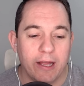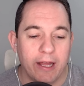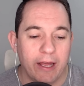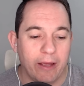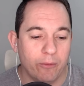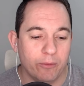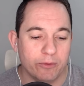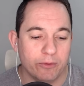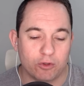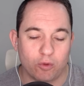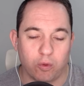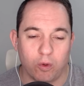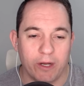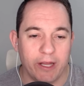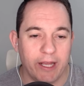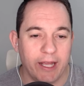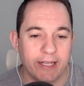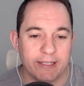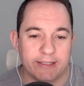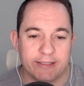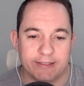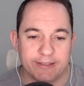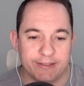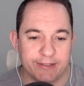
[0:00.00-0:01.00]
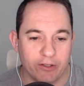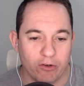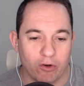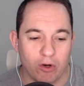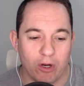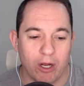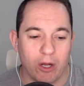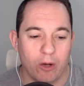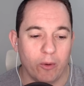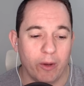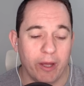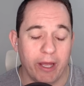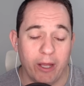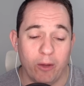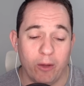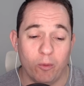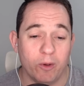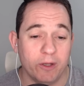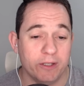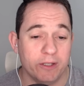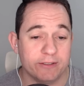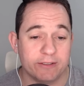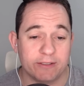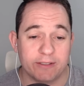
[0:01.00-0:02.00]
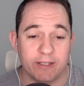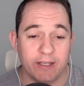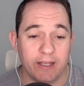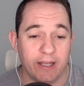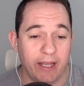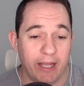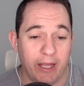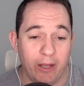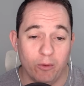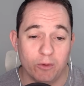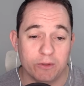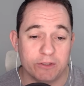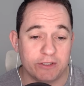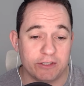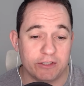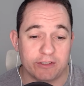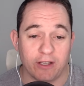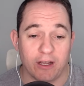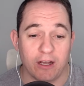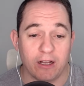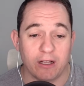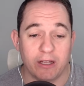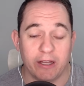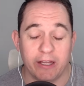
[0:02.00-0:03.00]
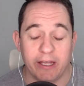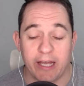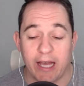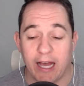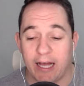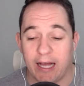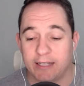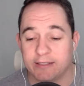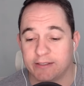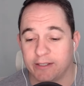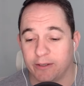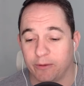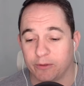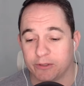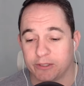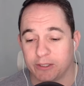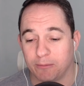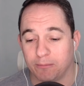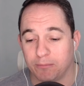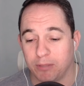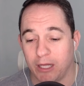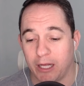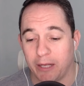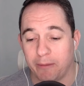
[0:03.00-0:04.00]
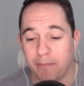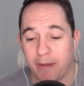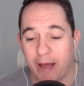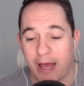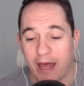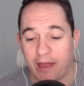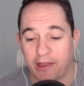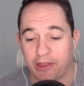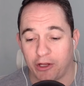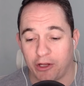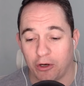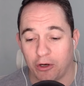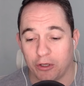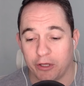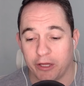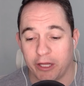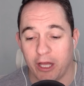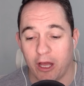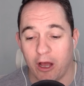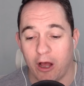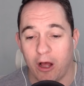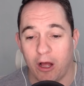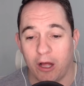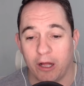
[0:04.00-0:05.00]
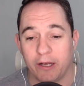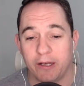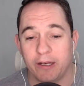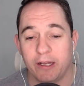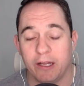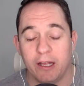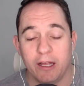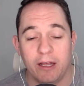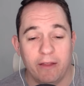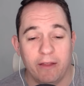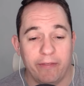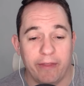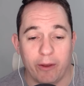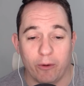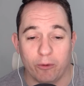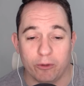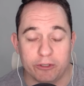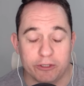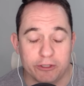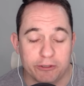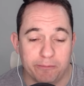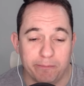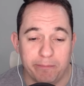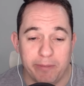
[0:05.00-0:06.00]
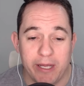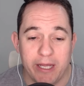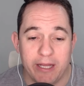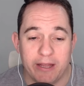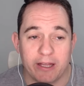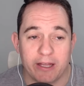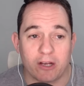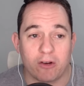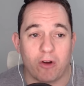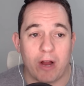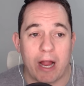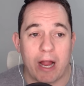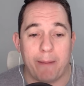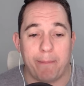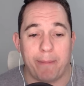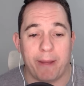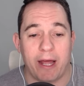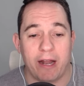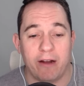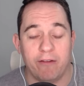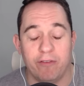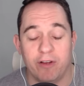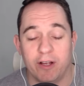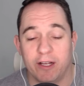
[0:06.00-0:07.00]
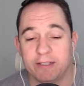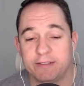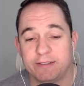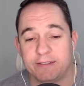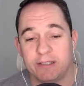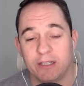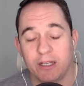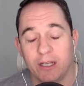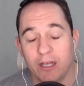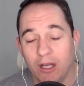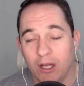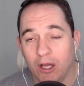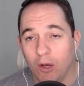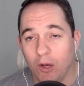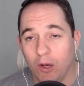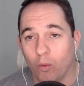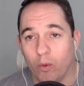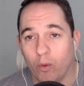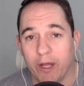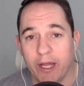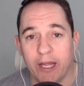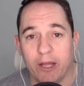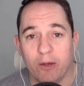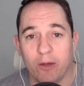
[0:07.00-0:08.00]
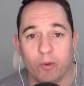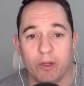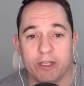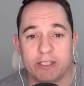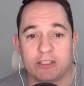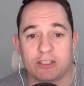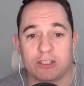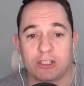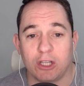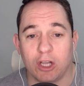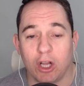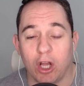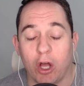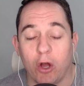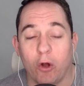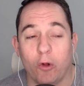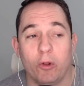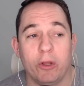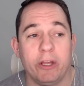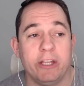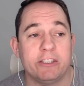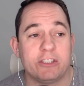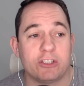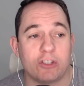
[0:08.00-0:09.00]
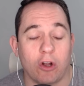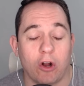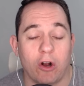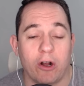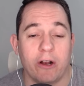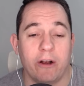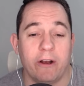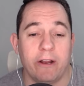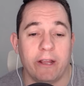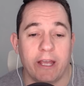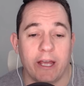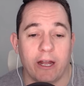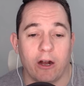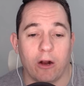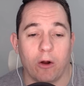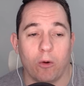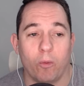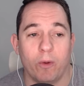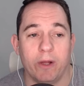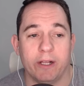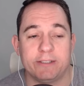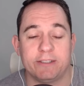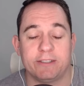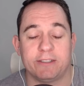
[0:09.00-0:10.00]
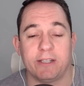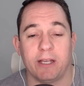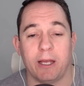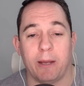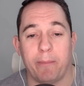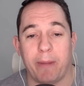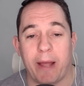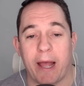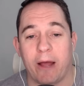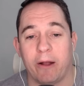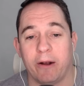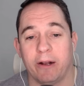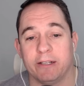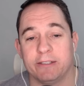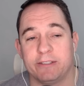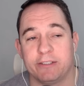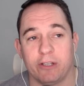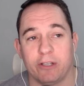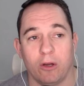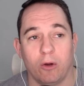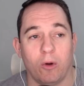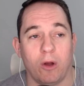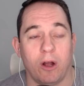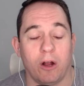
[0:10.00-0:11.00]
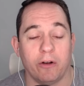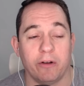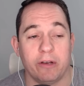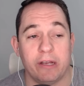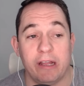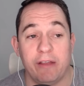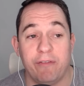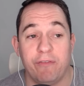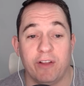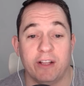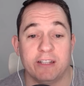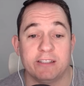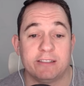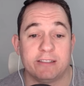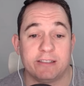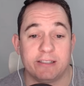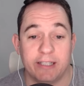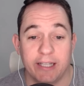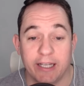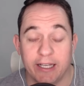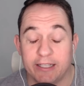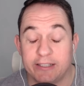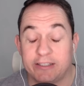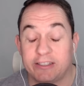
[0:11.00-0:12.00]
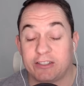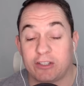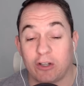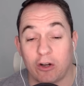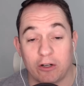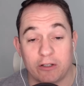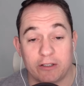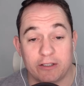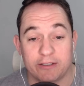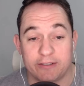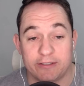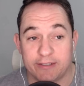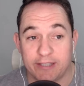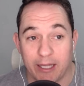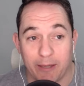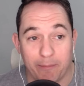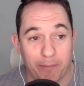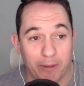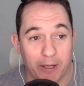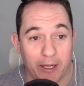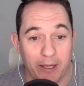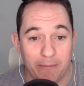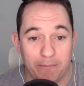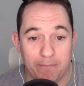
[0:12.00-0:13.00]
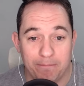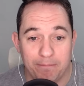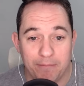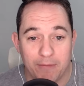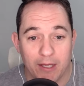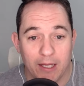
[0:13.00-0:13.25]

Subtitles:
It was 28-0. It was just ugly, guys. It was a bloodbath early on. They were just beating the crap out of us. We slowly started to get our wits about us. So our defense did start to step up.